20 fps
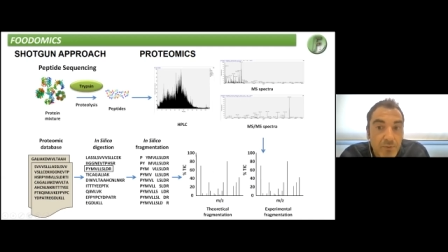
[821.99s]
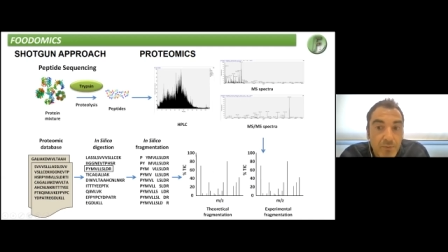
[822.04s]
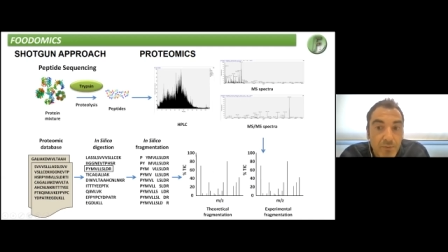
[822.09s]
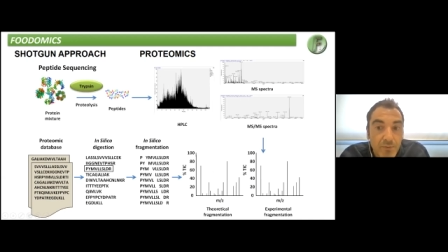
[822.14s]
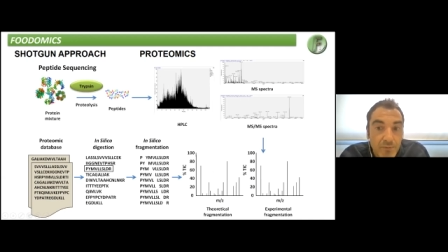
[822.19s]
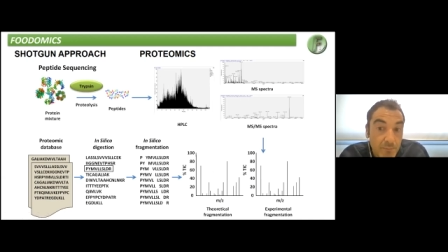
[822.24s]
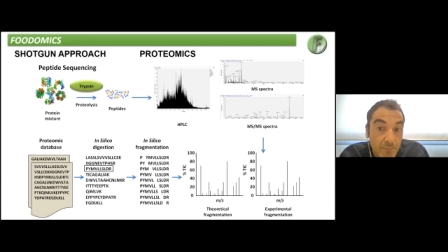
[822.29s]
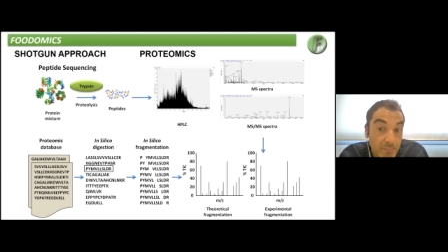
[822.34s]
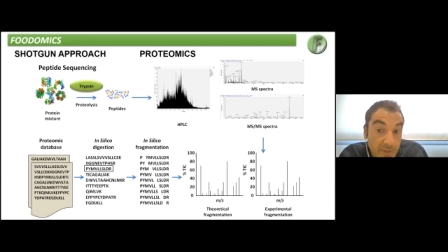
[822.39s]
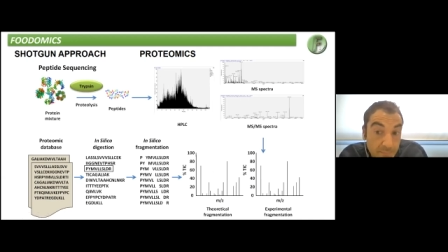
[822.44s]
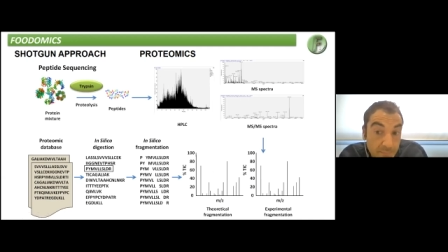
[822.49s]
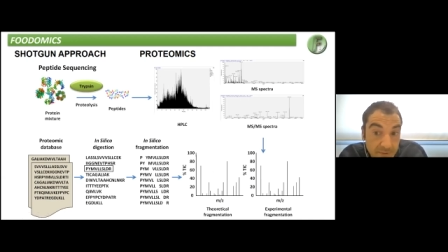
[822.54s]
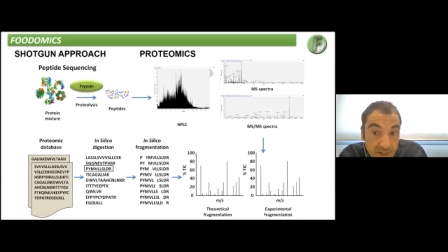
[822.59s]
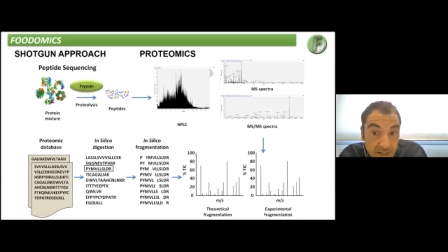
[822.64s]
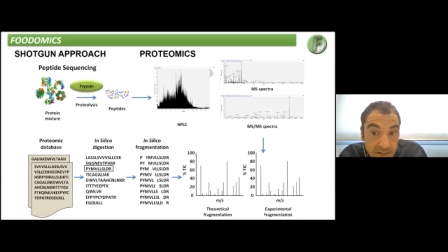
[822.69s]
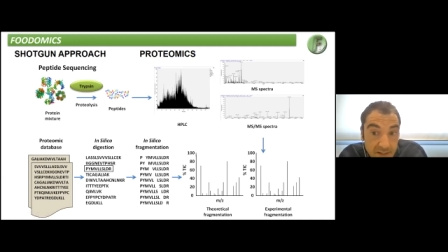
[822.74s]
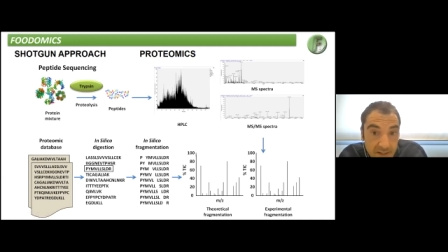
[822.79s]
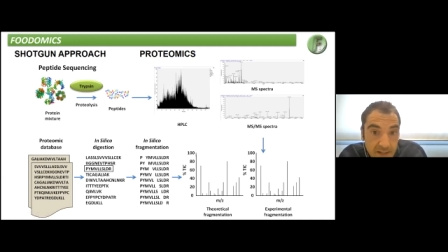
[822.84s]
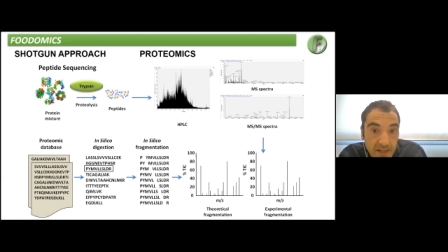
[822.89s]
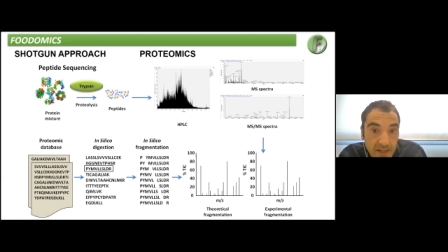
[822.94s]
of the
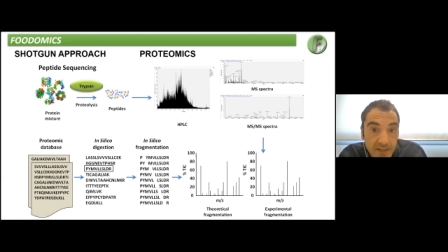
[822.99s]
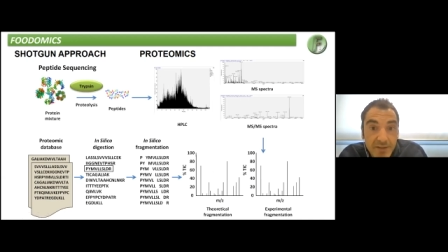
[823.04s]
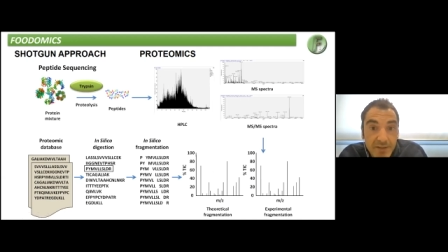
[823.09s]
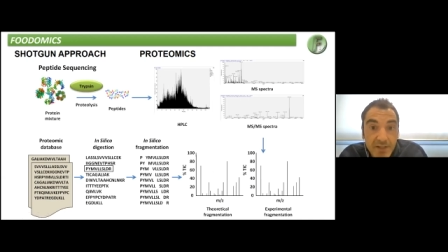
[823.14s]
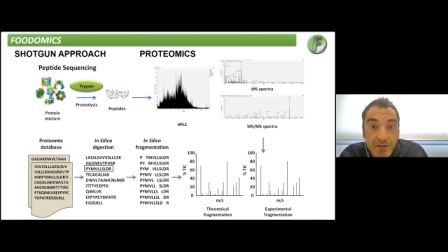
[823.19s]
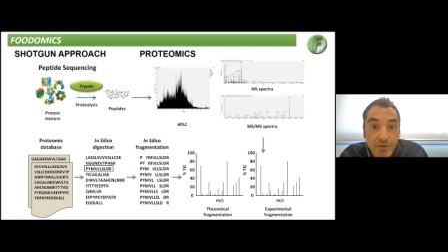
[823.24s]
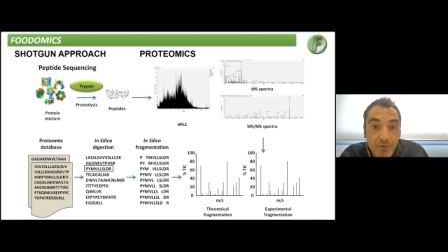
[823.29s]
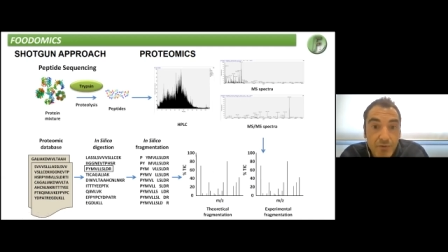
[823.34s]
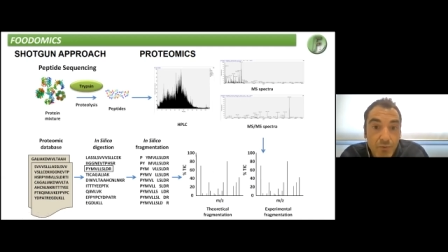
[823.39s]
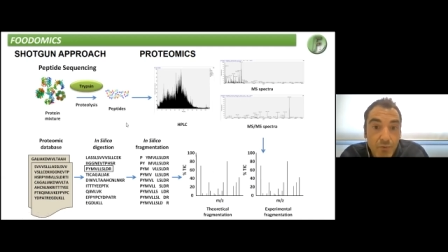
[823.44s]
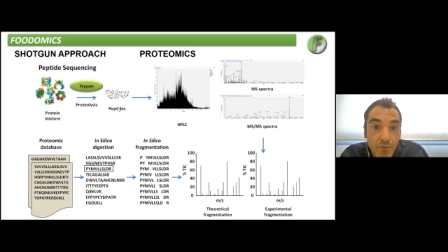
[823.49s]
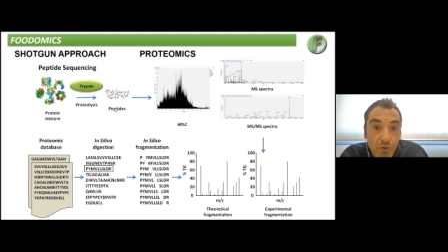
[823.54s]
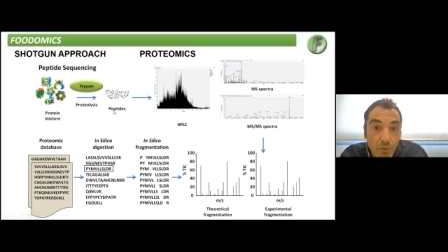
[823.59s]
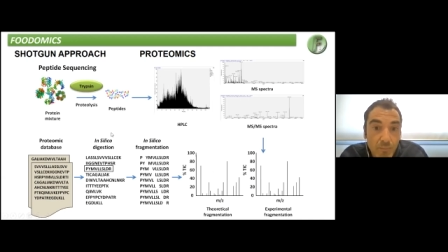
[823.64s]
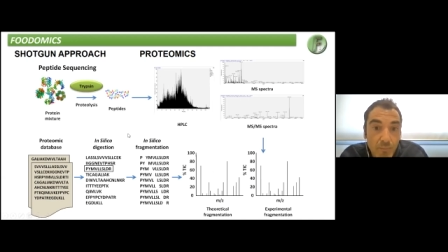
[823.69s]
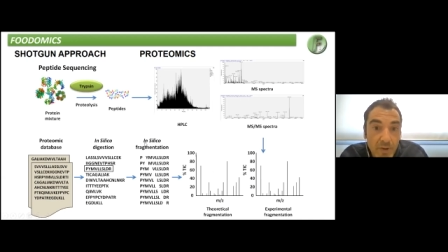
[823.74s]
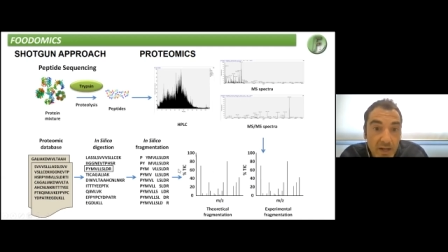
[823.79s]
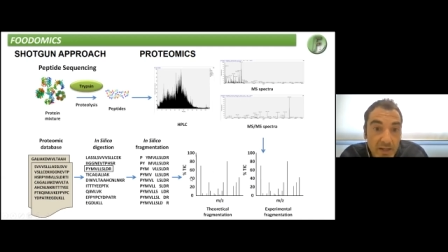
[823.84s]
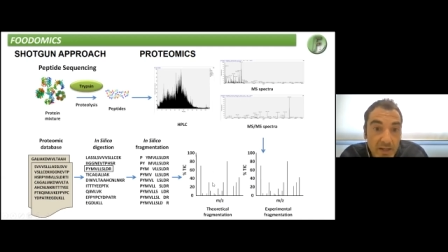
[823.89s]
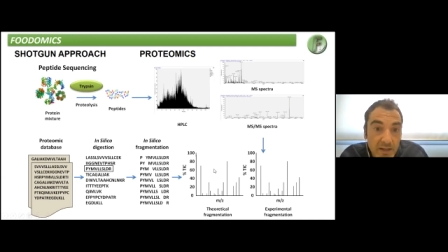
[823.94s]
peptide and then to
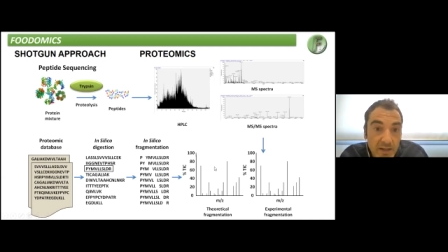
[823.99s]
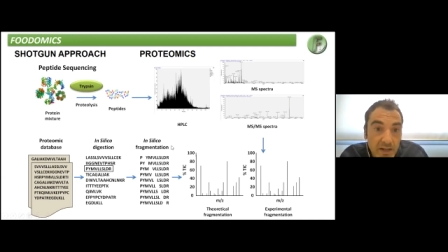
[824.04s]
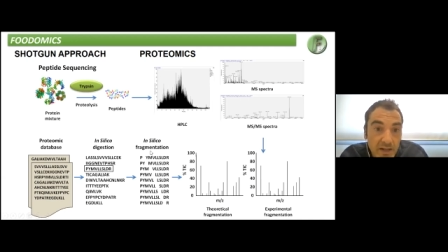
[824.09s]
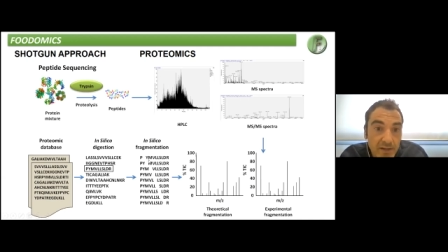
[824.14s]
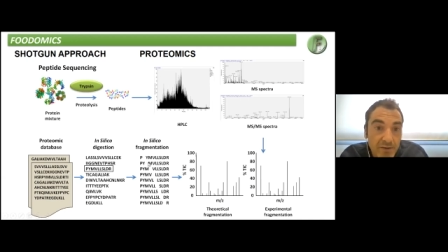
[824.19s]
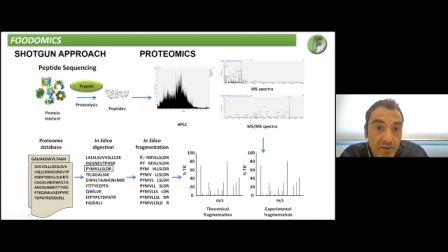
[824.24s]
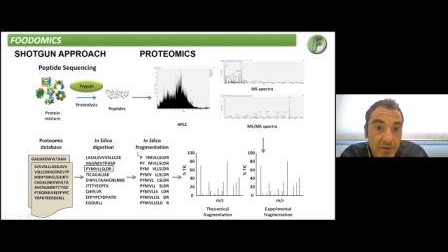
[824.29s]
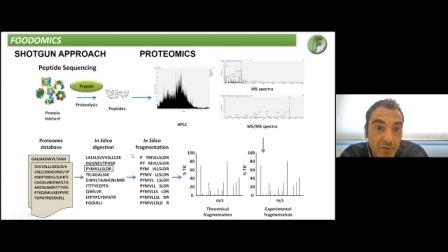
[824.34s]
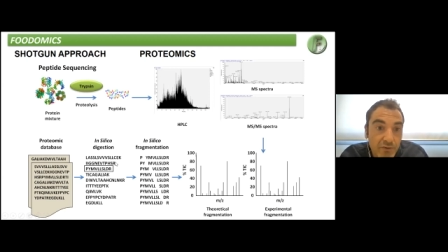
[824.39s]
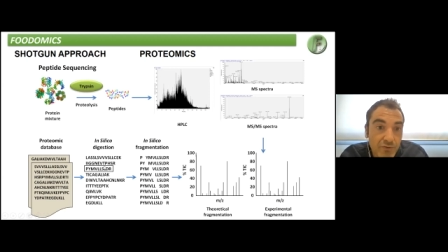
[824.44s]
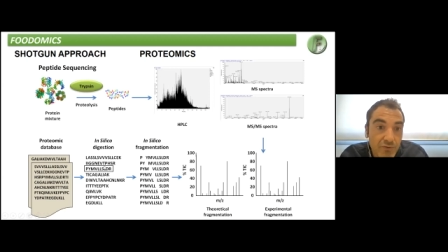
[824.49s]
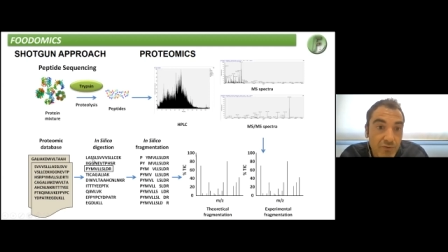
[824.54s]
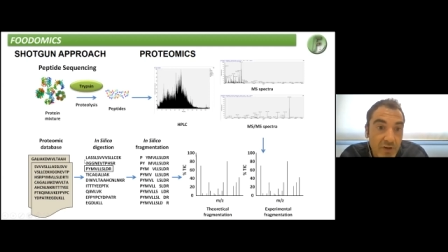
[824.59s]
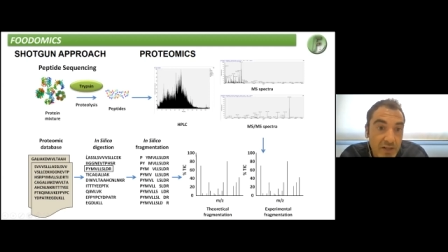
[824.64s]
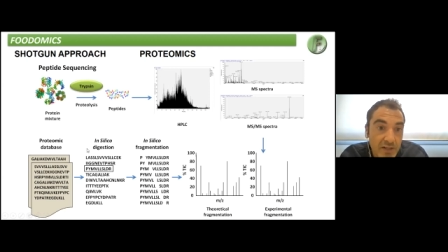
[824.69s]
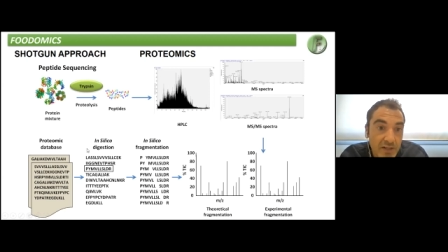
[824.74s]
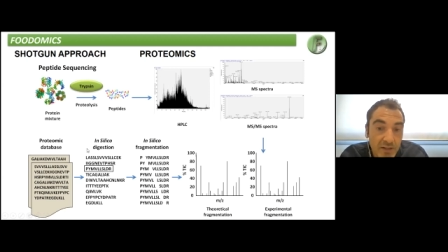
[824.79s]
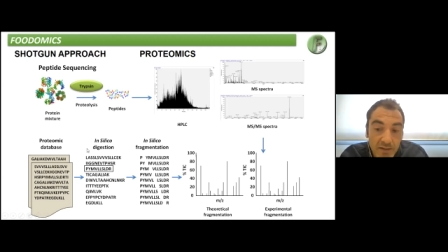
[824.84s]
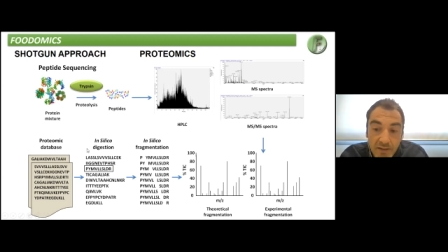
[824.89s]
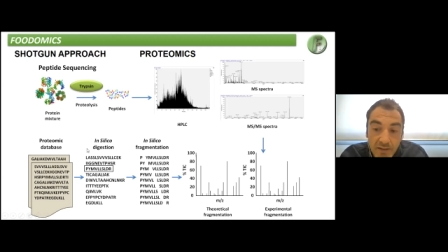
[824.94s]
go back and
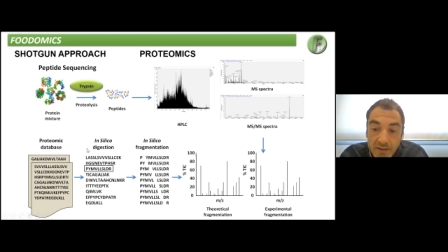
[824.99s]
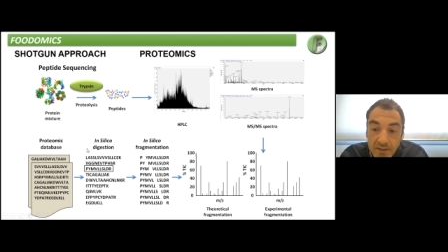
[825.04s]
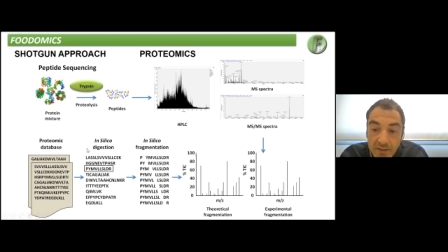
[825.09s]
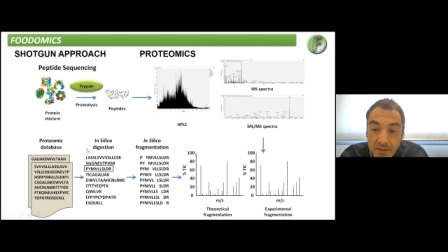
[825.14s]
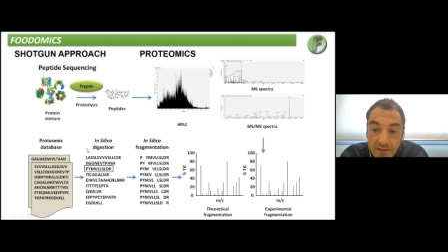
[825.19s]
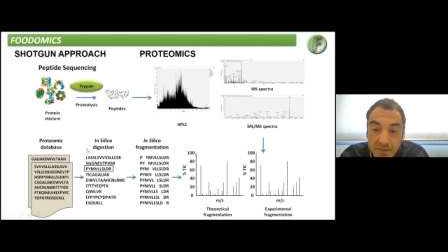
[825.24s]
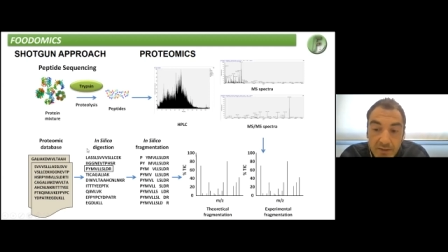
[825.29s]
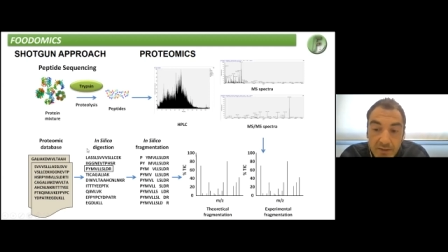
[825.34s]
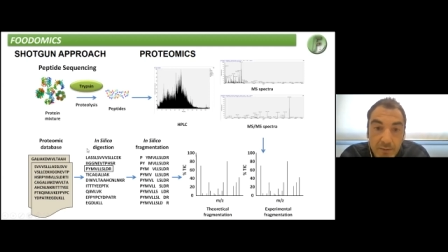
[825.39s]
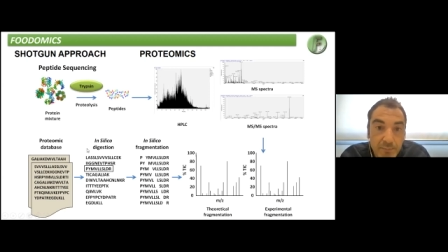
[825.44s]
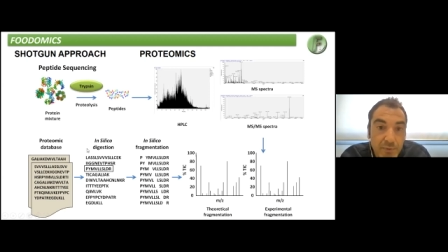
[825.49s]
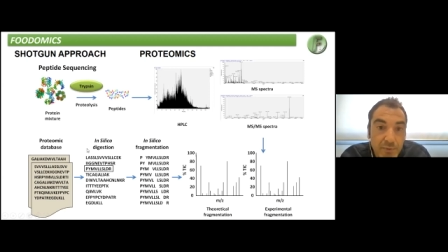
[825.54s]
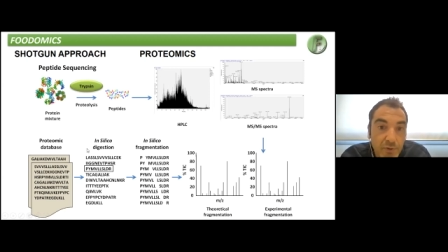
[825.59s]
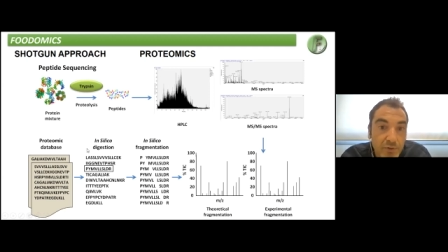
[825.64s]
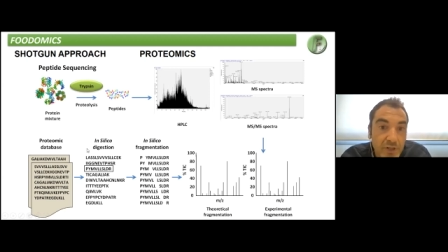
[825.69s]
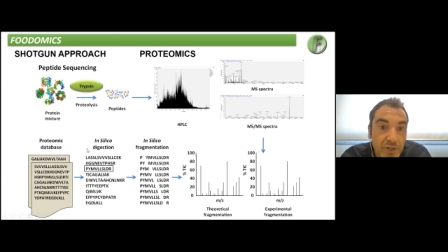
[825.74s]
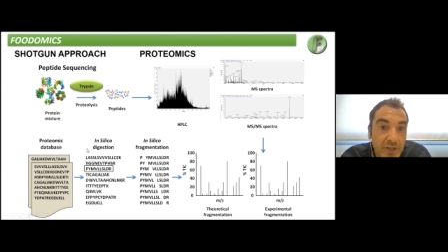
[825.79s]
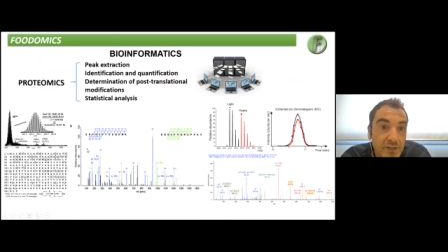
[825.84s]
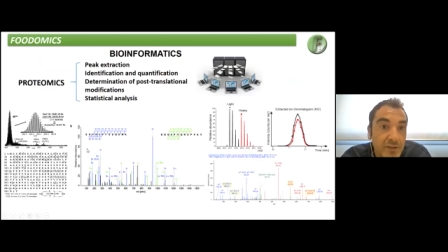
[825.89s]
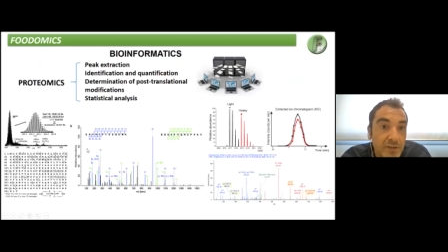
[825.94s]
reconstruct the
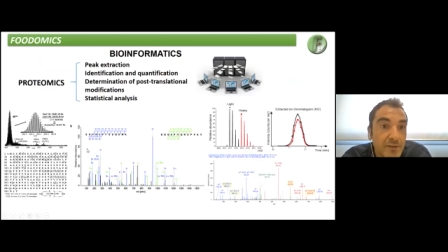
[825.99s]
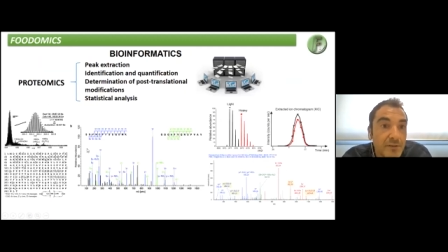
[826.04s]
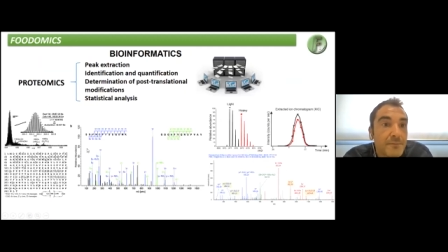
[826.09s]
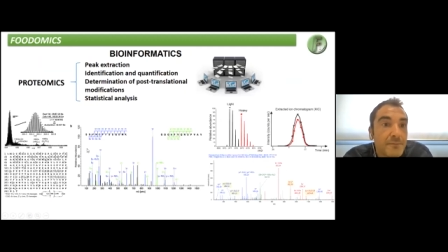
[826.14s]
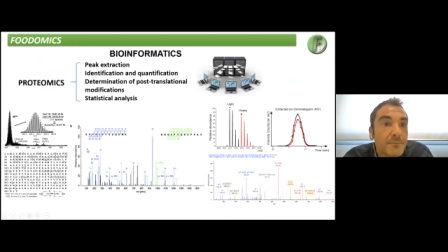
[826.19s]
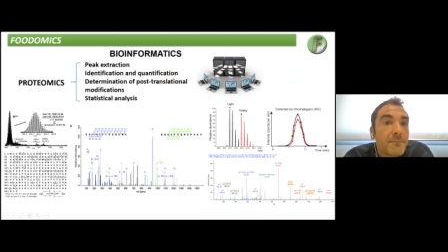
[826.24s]
protein.